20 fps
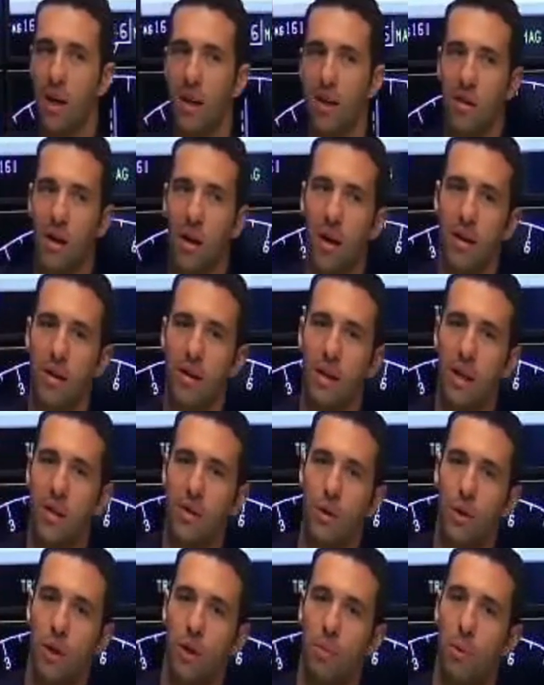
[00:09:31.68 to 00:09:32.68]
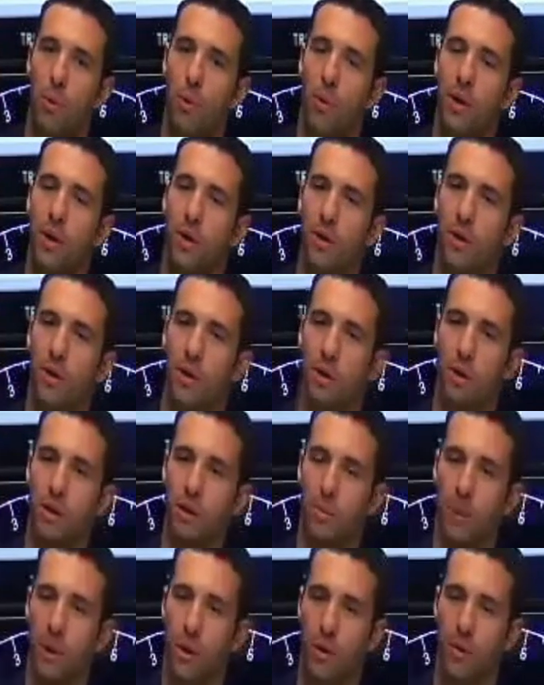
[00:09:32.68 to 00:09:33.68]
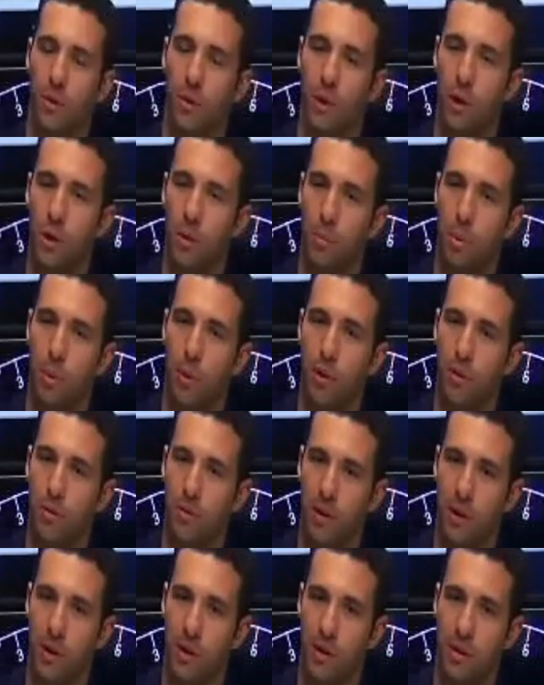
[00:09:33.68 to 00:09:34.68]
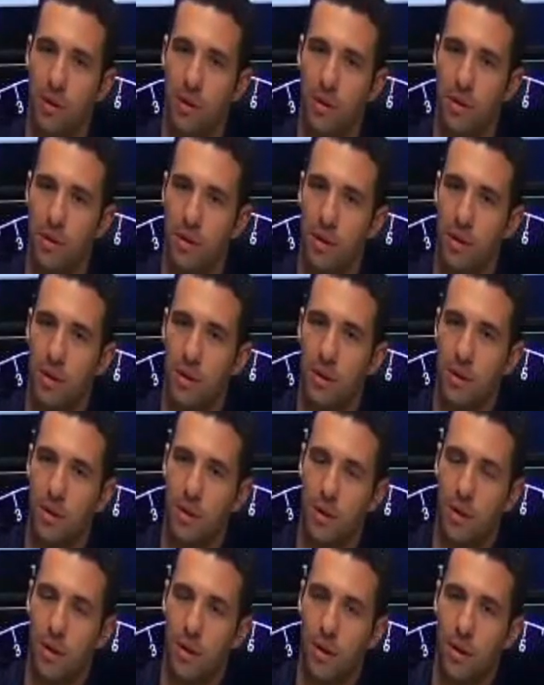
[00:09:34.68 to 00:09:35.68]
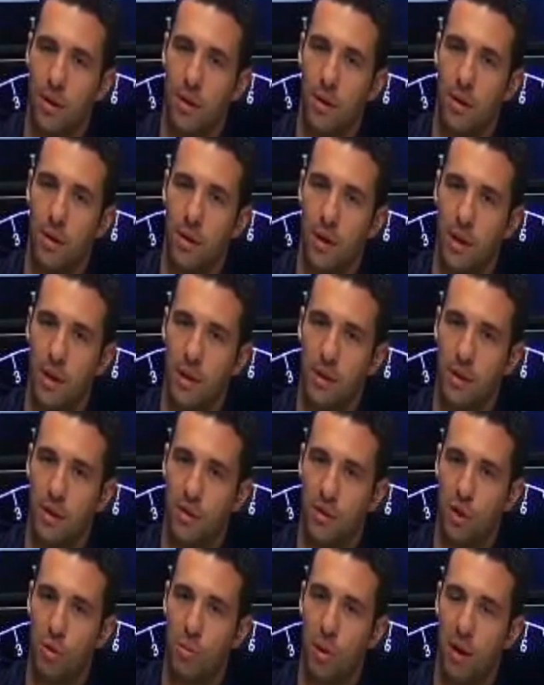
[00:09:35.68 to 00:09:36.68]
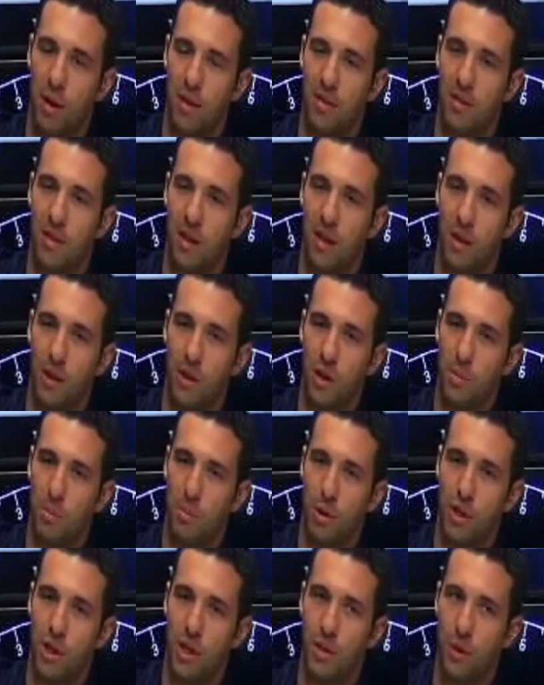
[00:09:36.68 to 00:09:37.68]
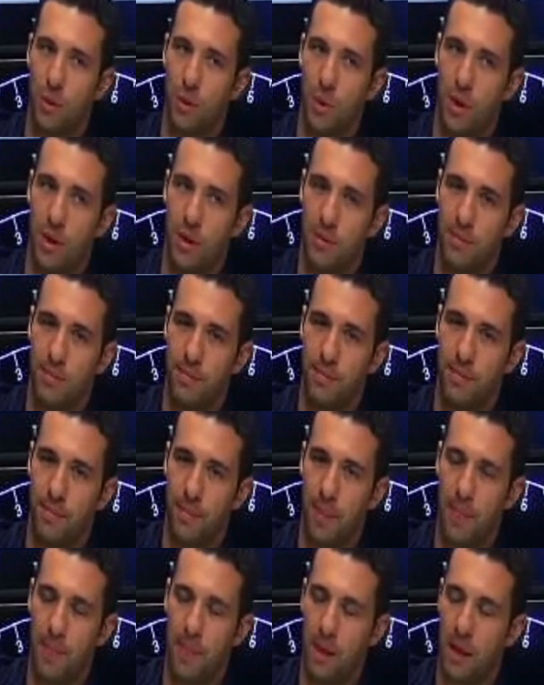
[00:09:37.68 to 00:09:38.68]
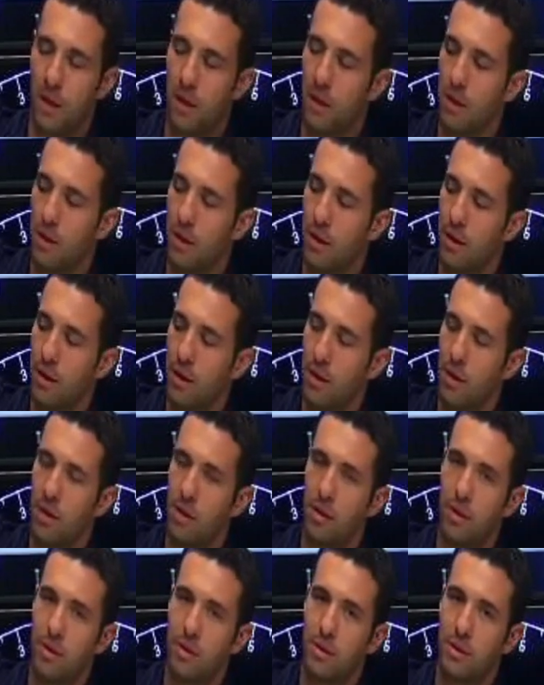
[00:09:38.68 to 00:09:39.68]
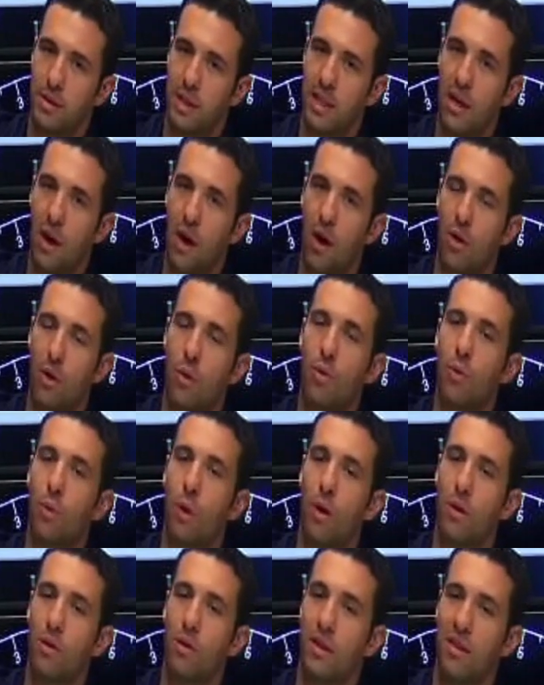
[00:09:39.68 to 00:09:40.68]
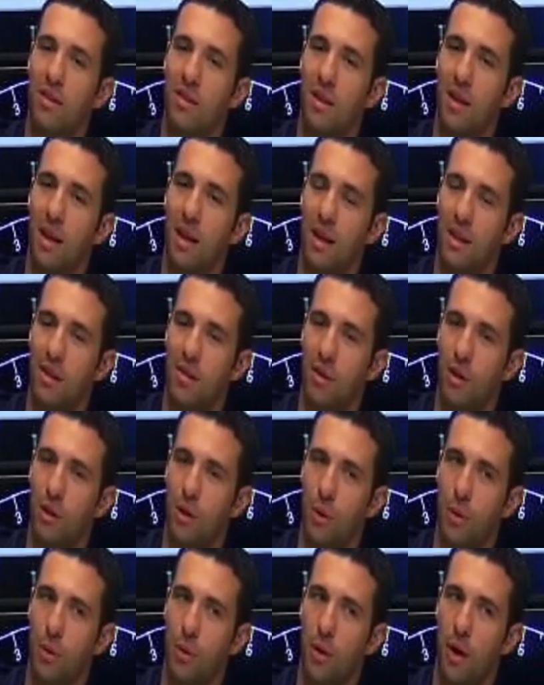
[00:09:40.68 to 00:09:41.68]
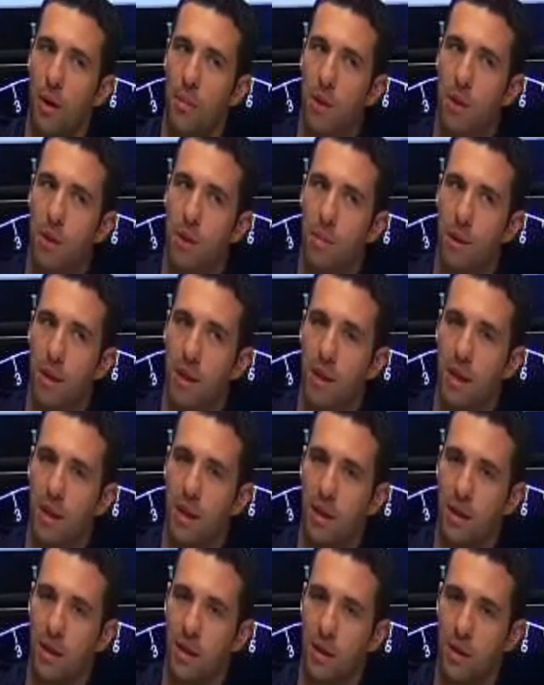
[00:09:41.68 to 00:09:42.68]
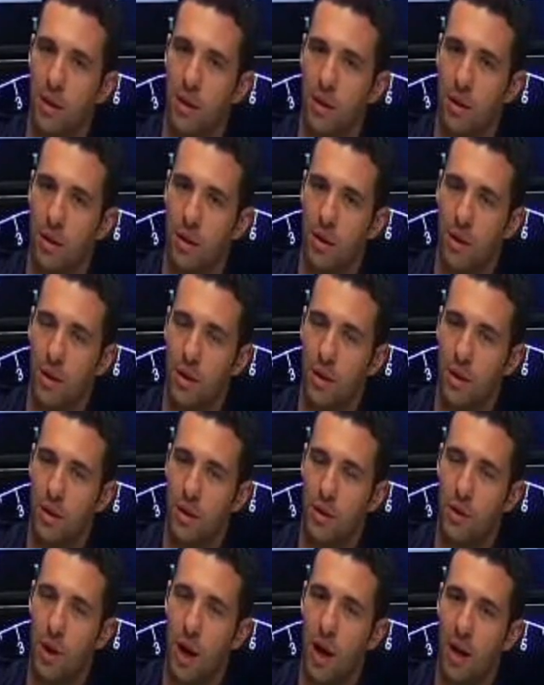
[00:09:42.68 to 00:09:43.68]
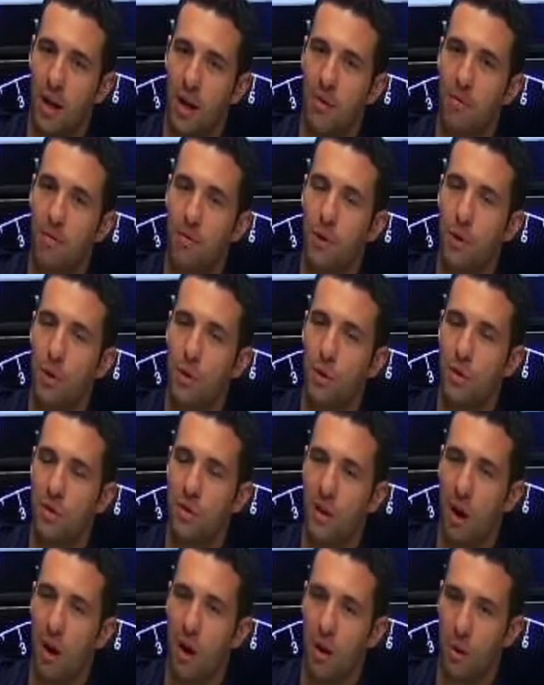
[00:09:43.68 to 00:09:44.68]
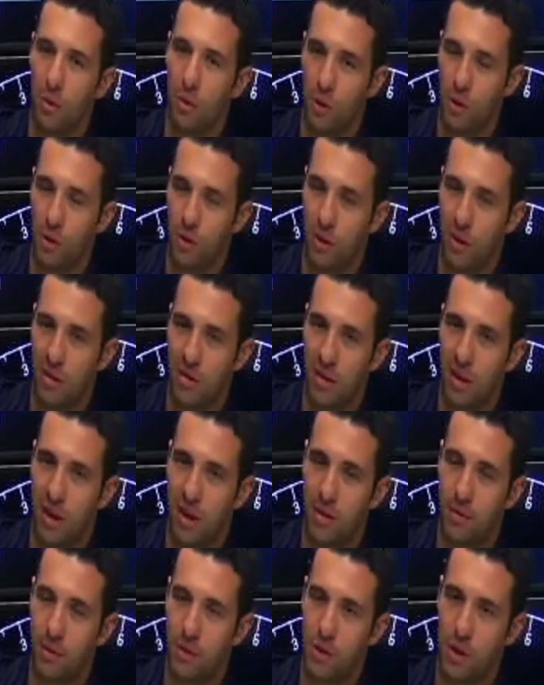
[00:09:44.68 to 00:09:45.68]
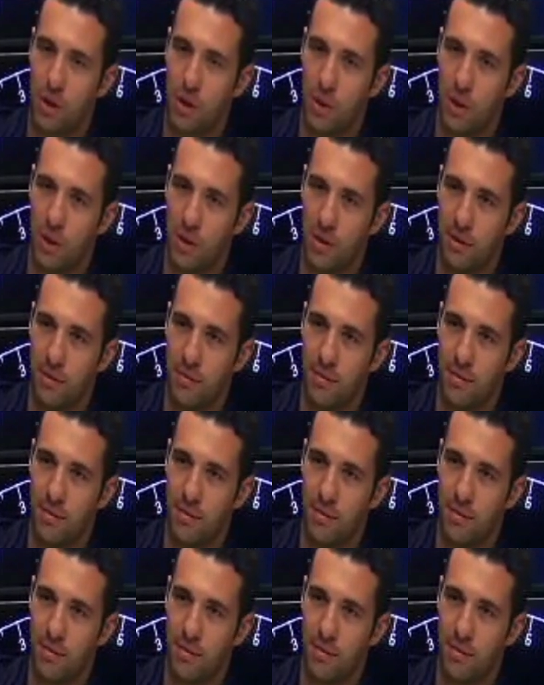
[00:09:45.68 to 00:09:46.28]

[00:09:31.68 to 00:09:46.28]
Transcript: is on either your pointer, your middle, or your pointer finger. There's two buttons there. You can push either one. Mm-hmm. The auto throttle disconnect is on your thumb and your pinky. Do not confuse the auto throttle disconnect for toga.